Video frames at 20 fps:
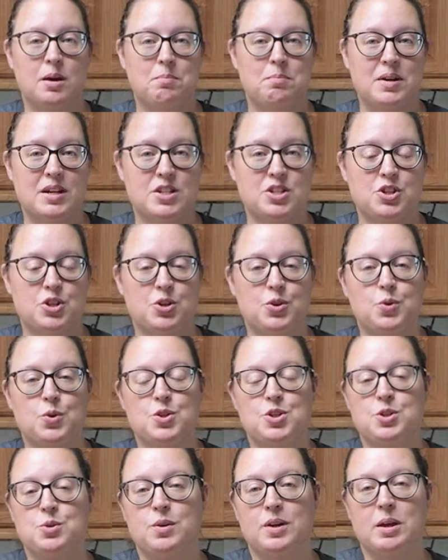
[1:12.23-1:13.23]
a mixer
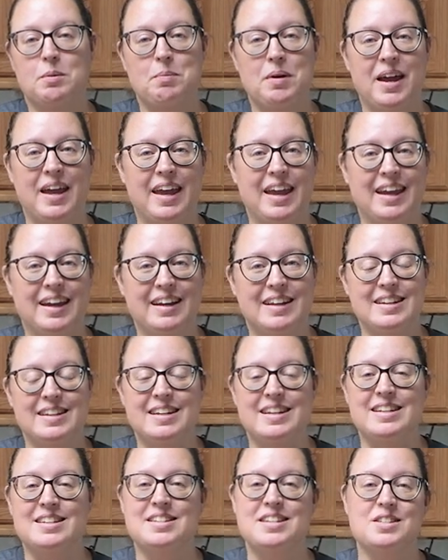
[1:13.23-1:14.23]
or doing it by
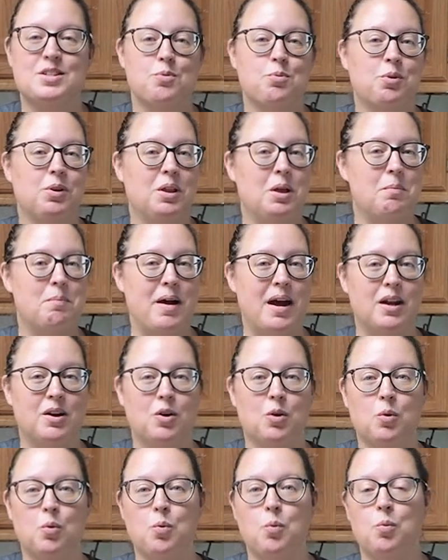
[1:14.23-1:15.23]
hand, it doesn't really
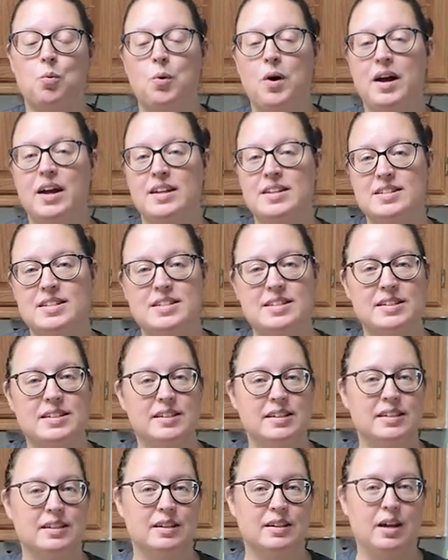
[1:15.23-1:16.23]
matter what
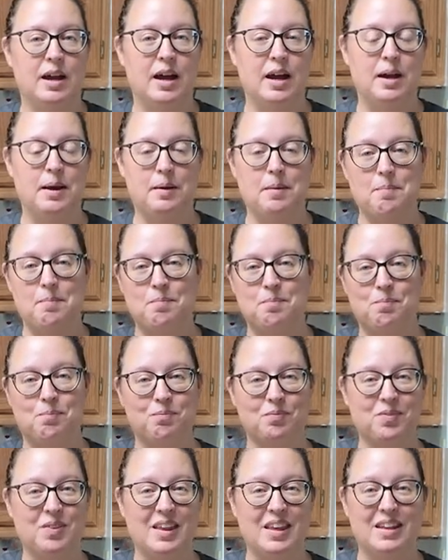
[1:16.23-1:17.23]

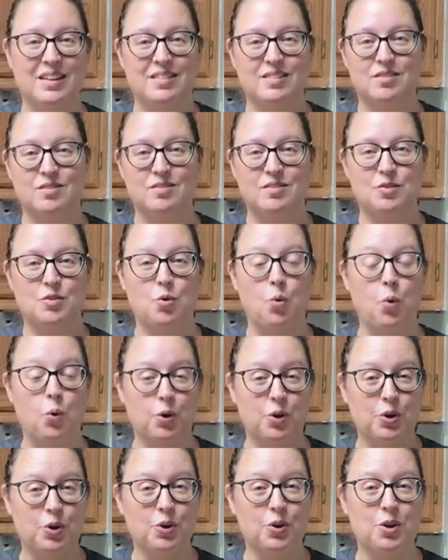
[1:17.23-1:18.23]
um,
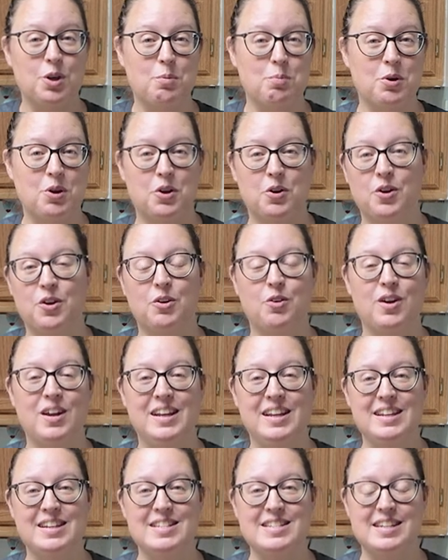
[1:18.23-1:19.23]
order you put your
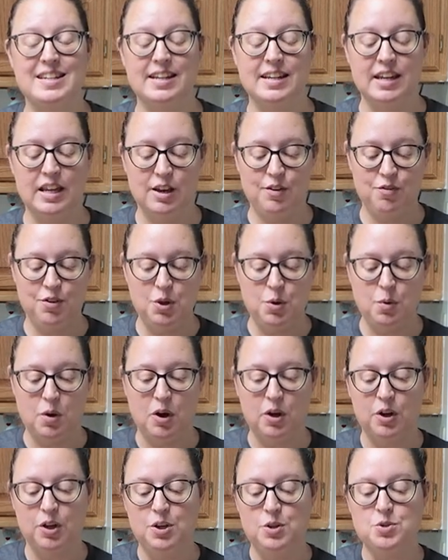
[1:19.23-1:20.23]
ingredients in. If you
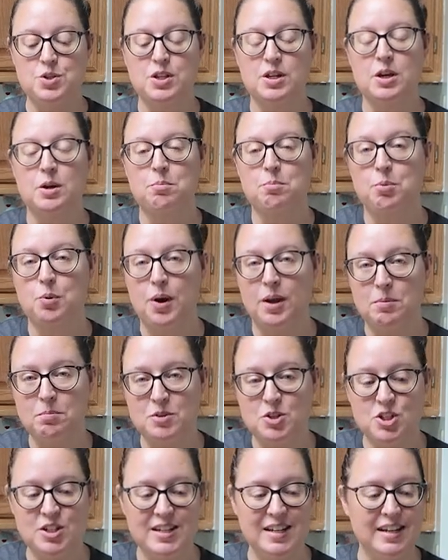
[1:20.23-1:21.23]
are using a bread
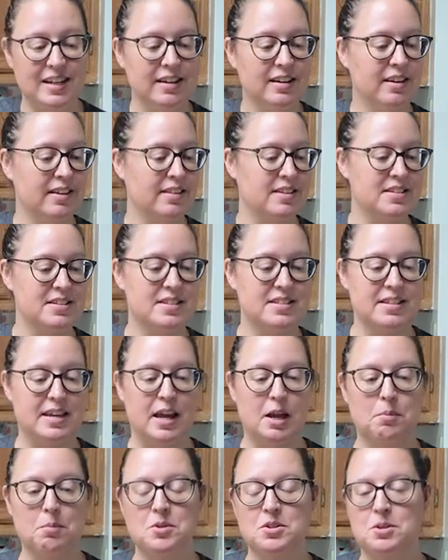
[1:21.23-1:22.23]
machine, this is a
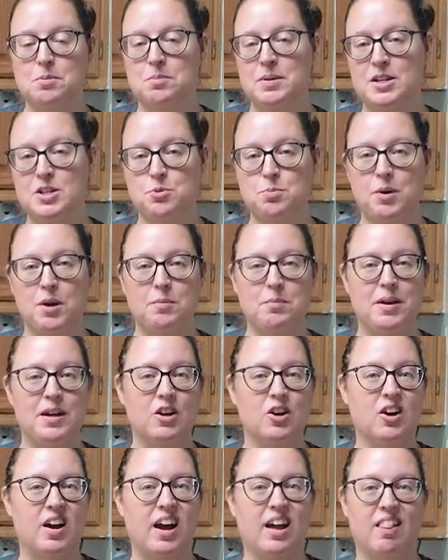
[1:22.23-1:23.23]
Hamilton Beach bread
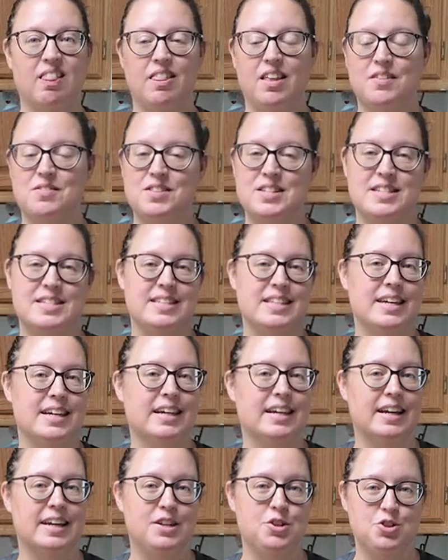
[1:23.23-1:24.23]
maker. I love this
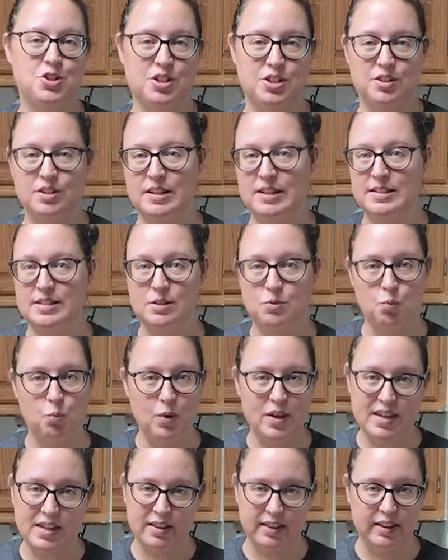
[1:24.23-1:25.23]
thing. I use it
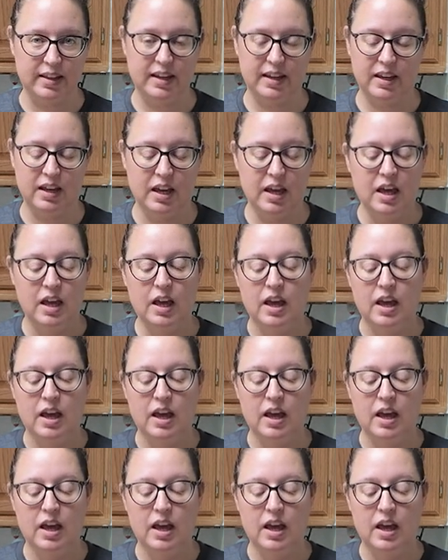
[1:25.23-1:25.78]
weekly.